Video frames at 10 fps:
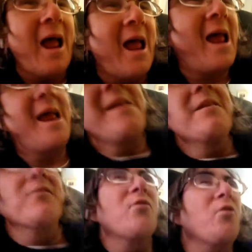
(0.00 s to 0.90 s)
And
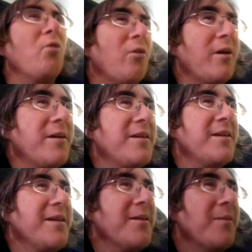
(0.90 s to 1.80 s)
of
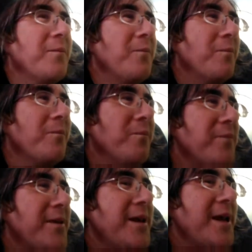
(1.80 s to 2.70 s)
course,
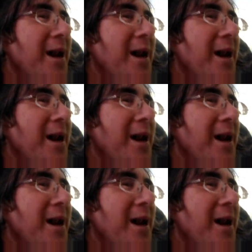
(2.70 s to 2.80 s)
you